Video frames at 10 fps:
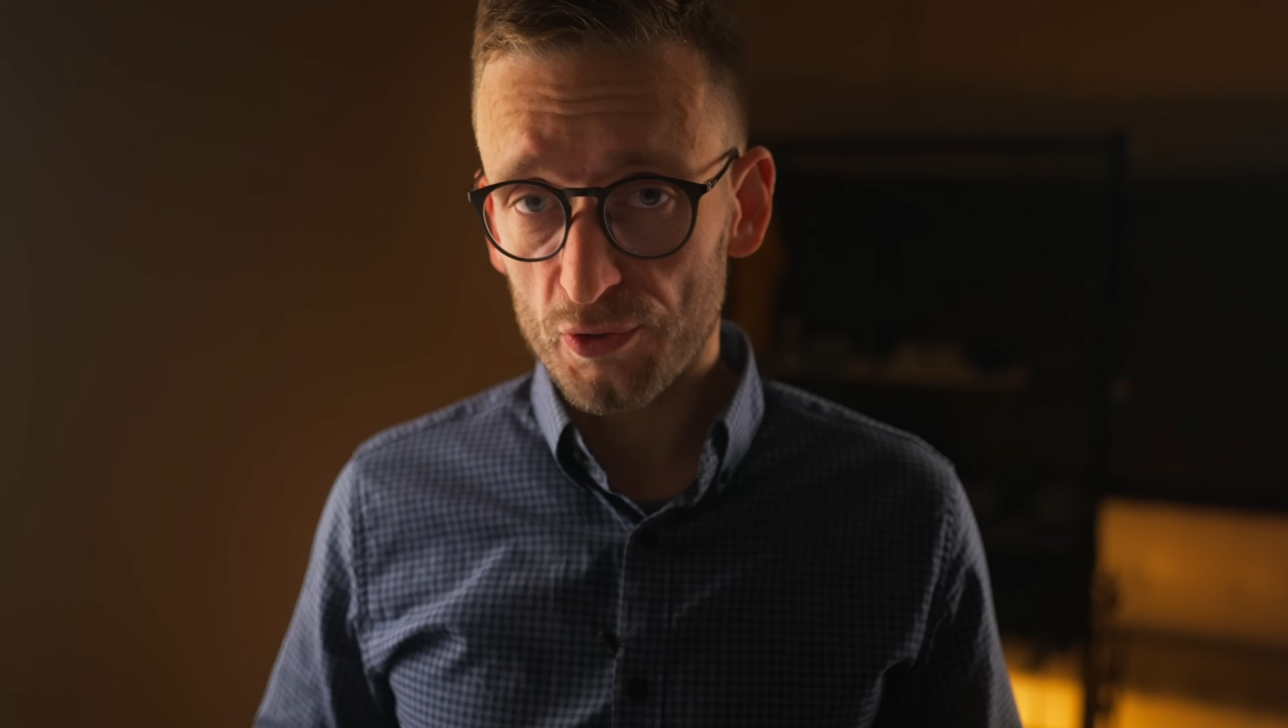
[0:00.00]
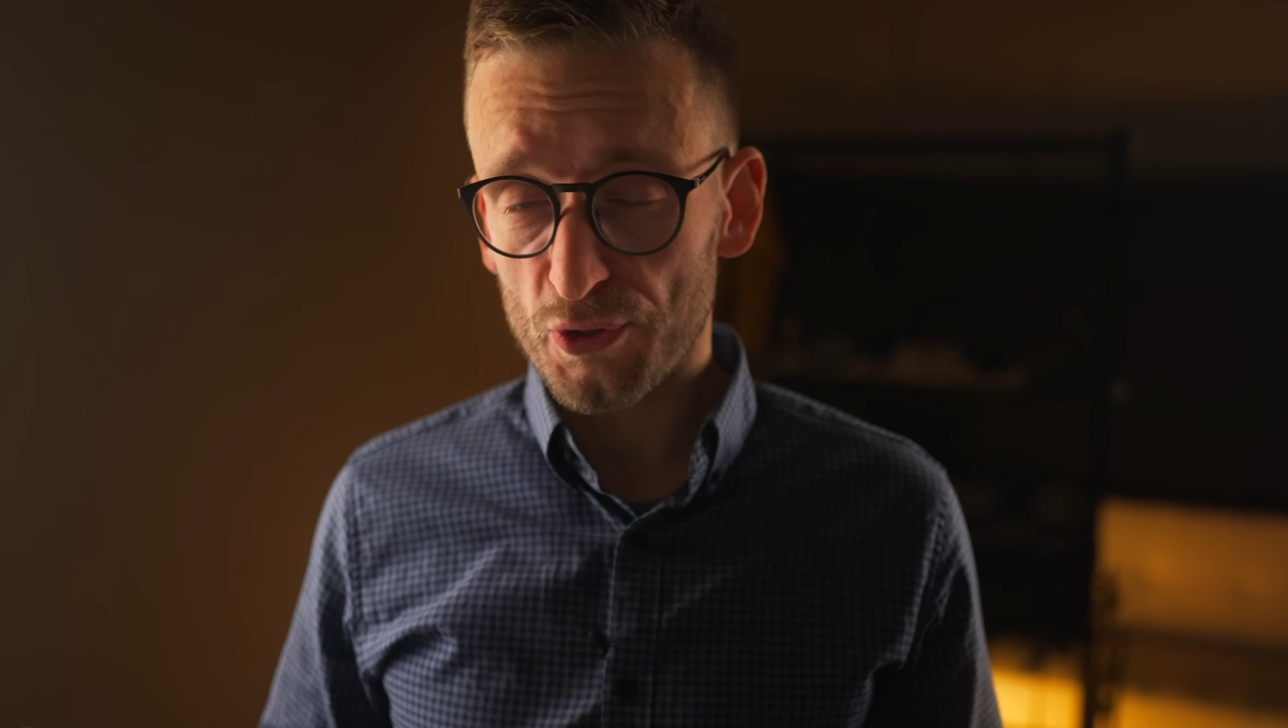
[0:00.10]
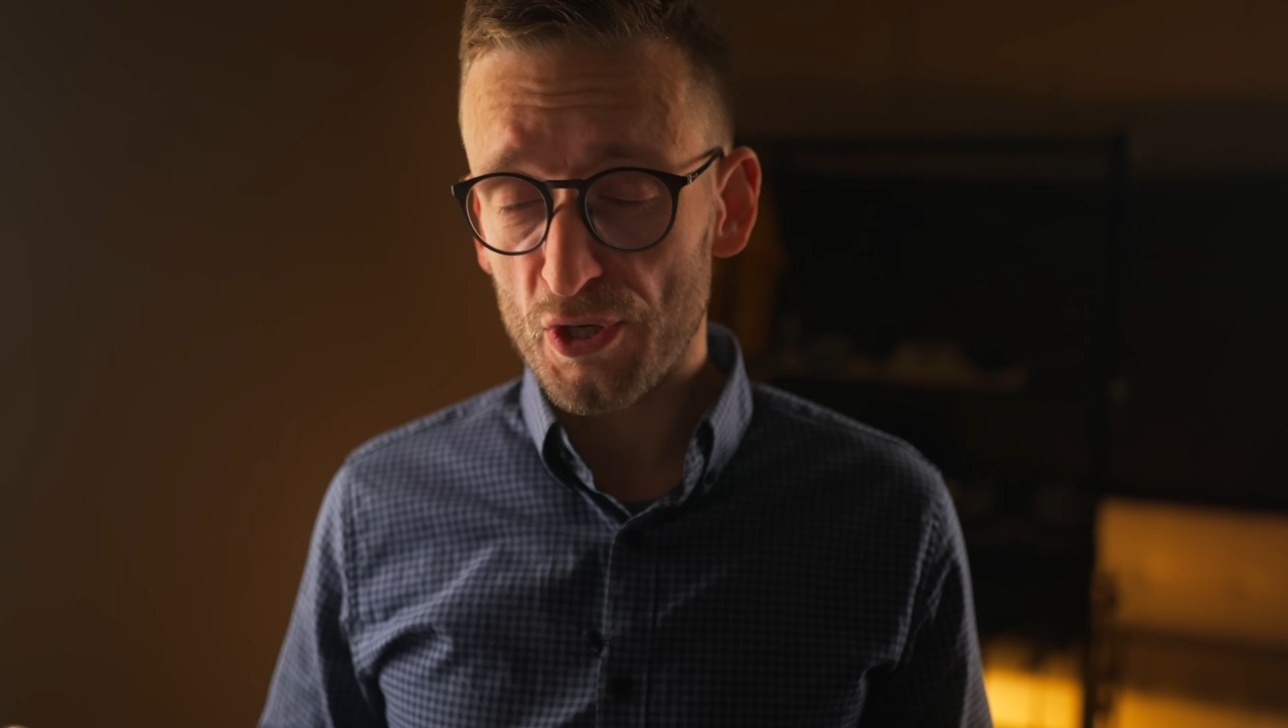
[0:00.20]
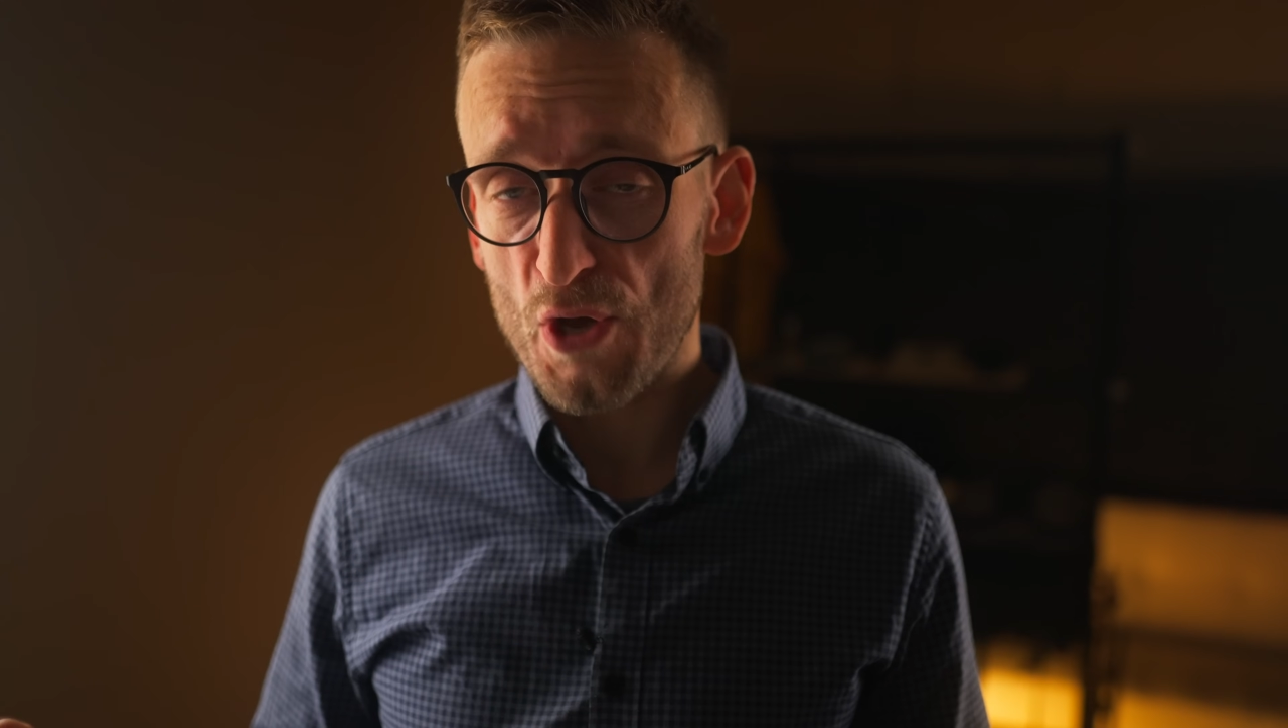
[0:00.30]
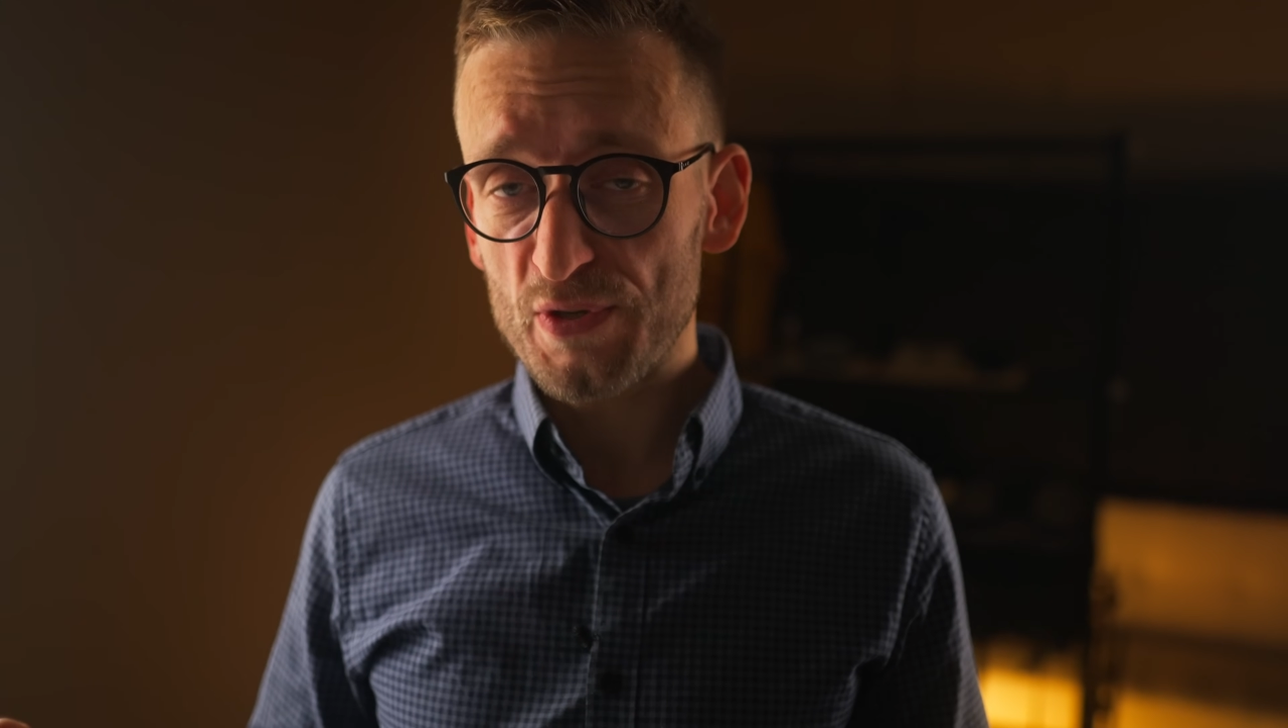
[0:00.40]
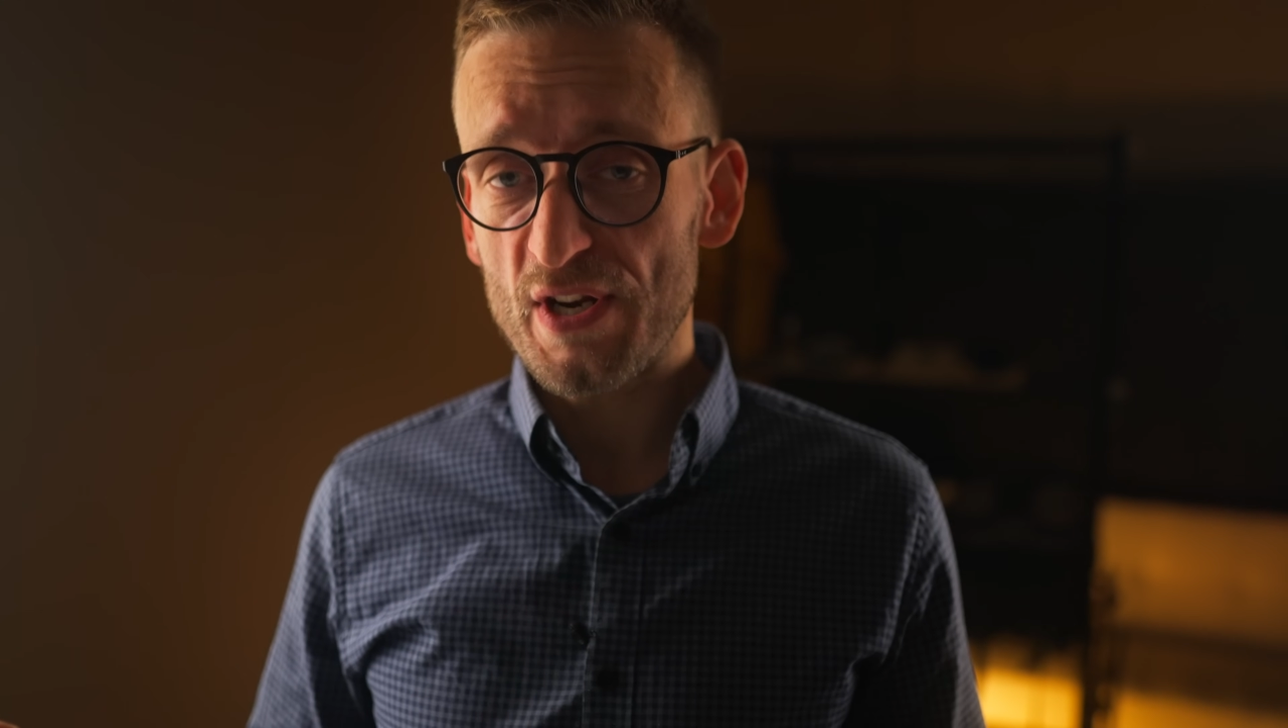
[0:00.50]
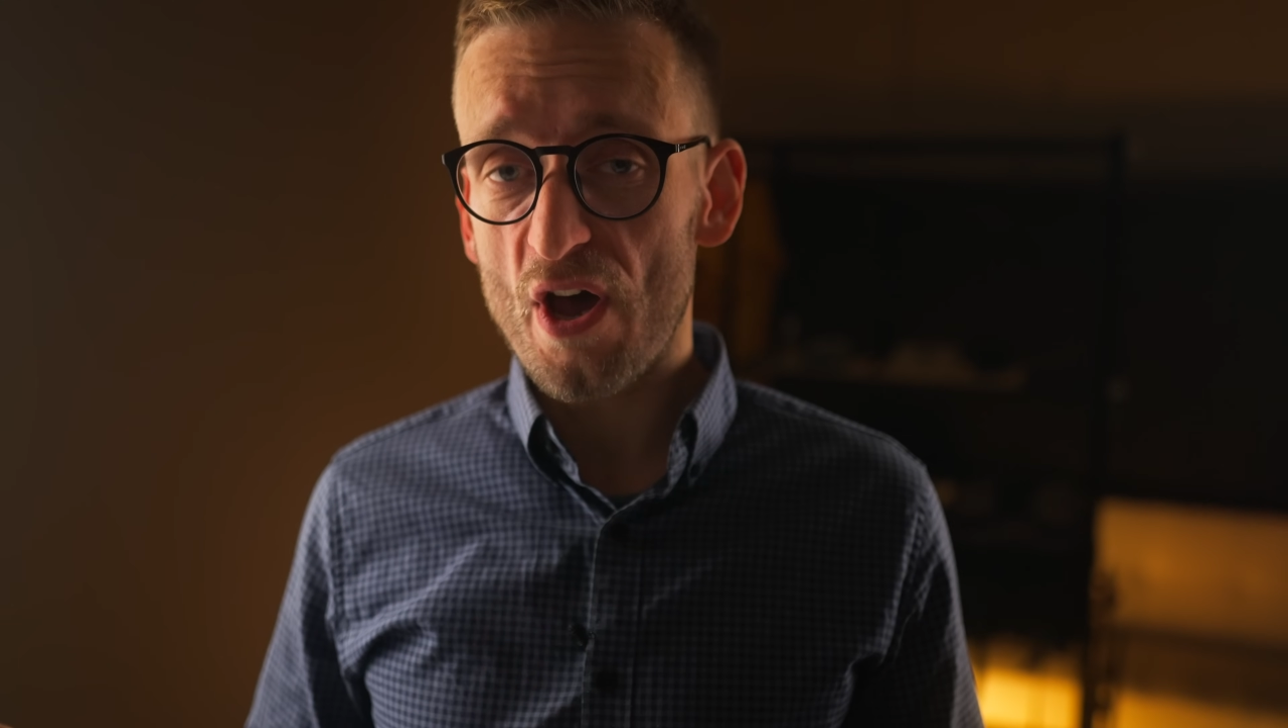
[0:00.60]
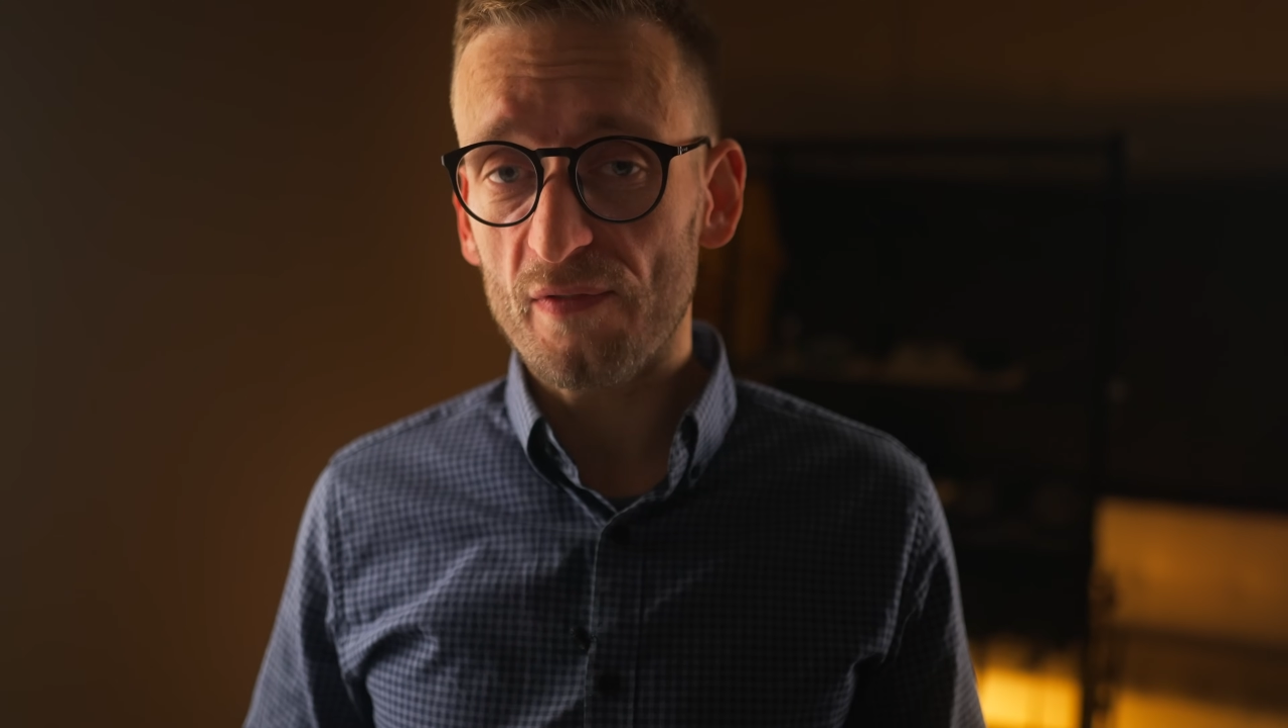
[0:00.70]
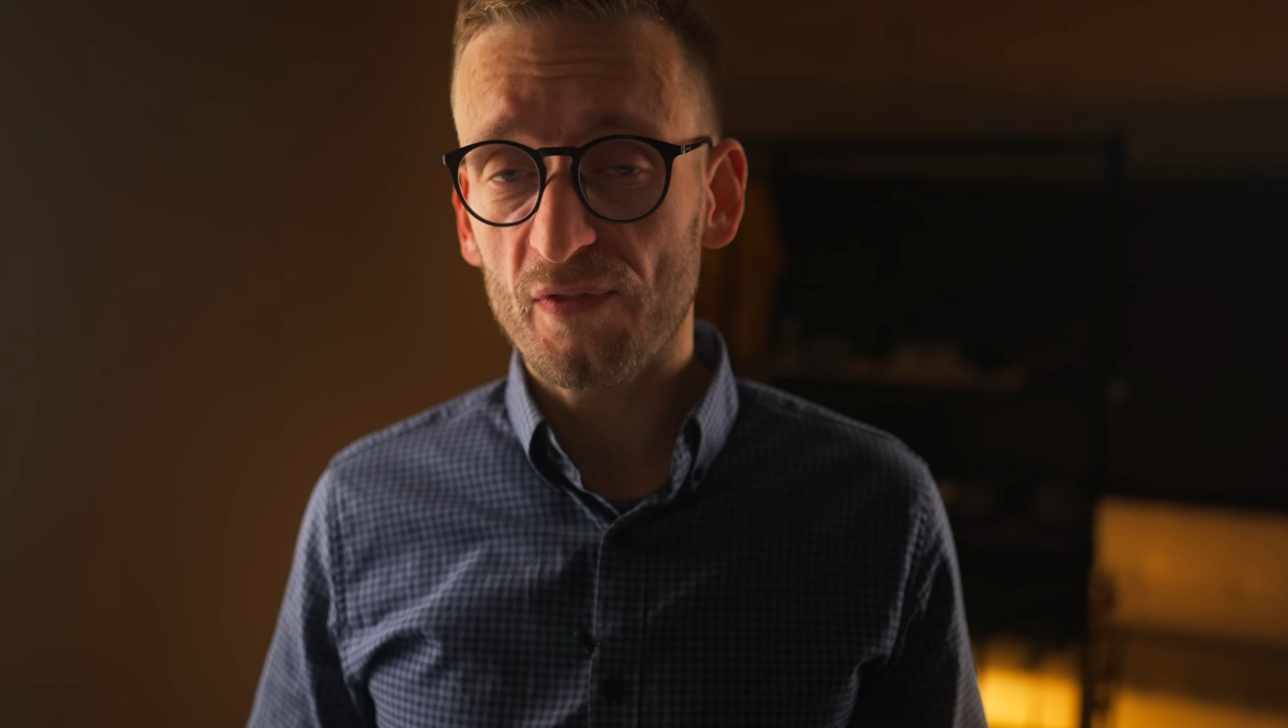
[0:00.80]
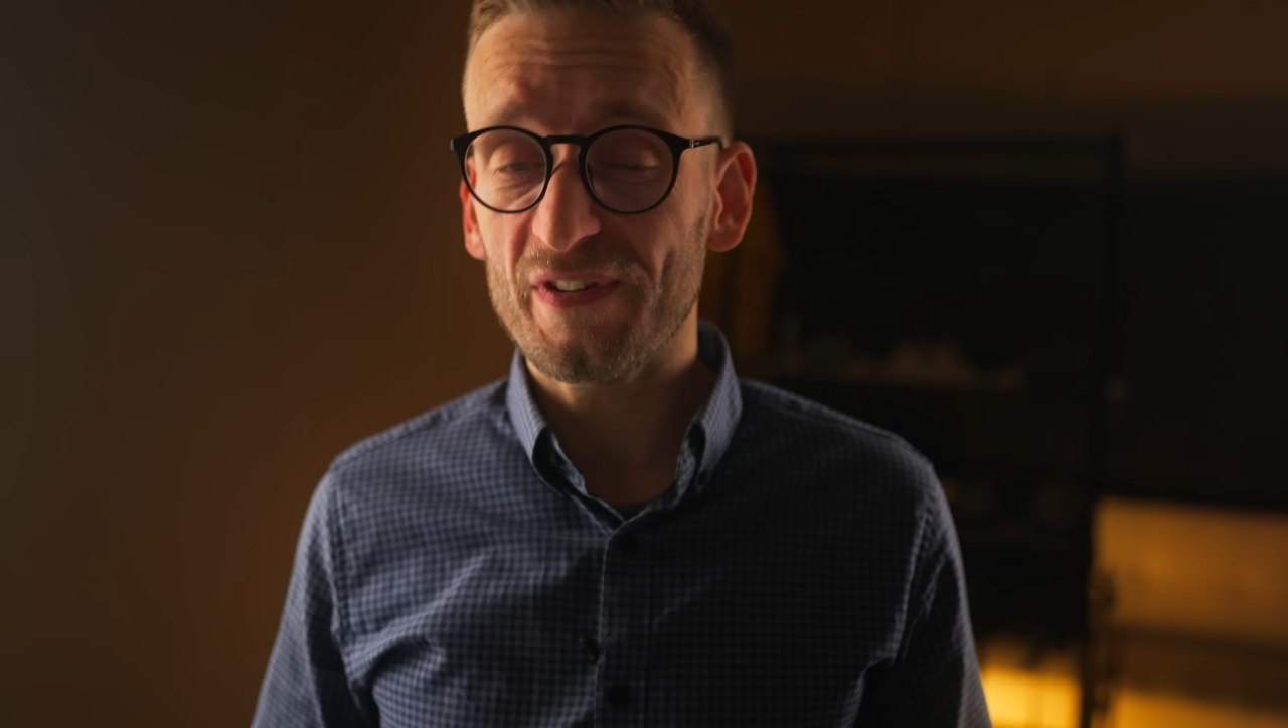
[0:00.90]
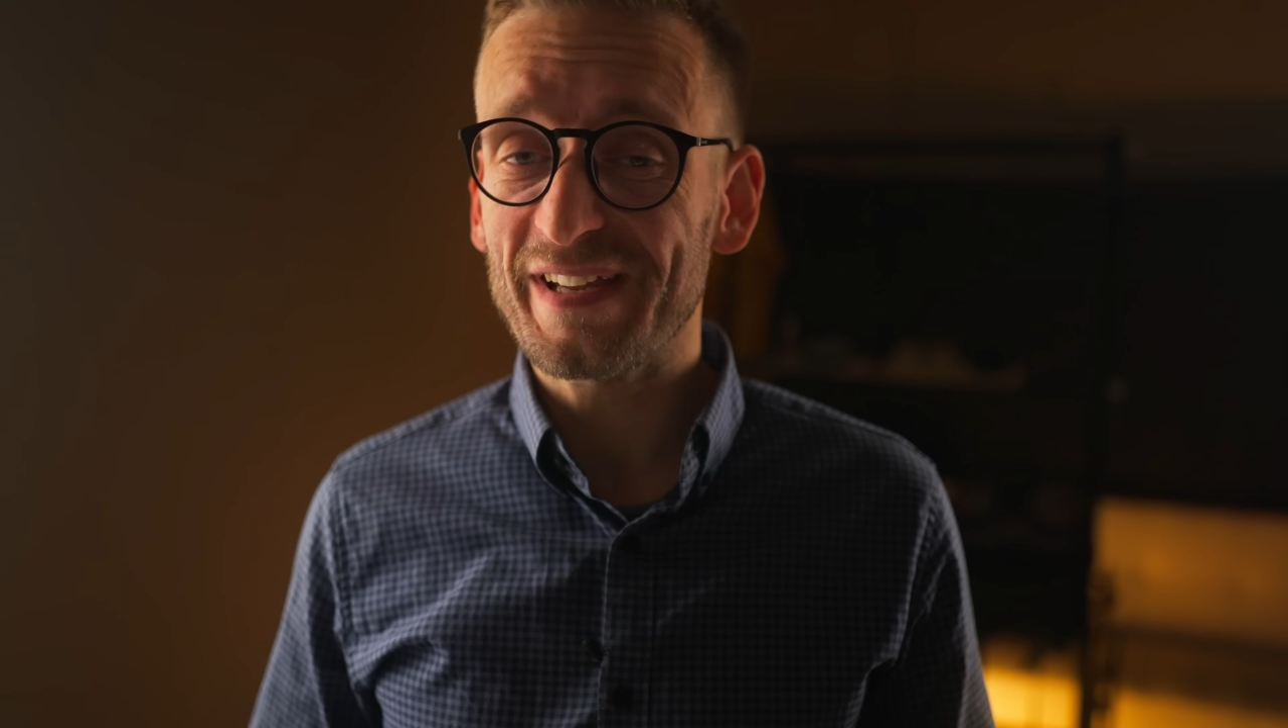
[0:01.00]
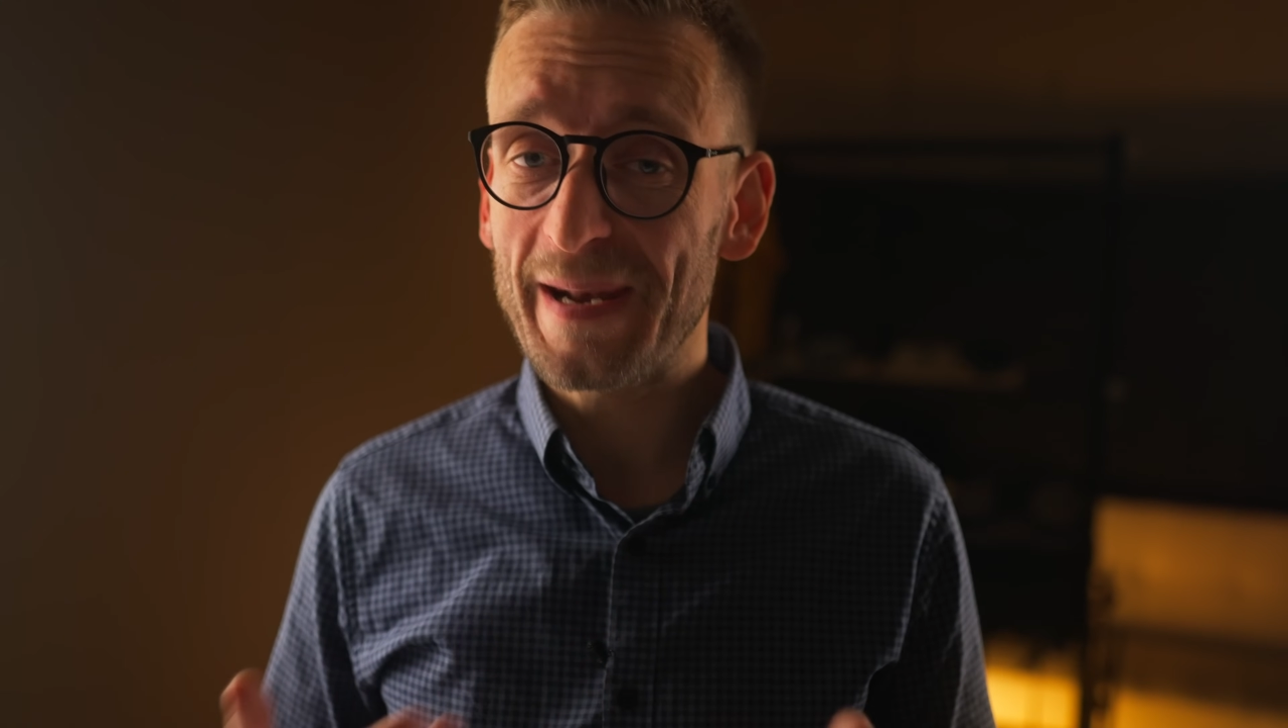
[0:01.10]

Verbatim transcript: To close it off,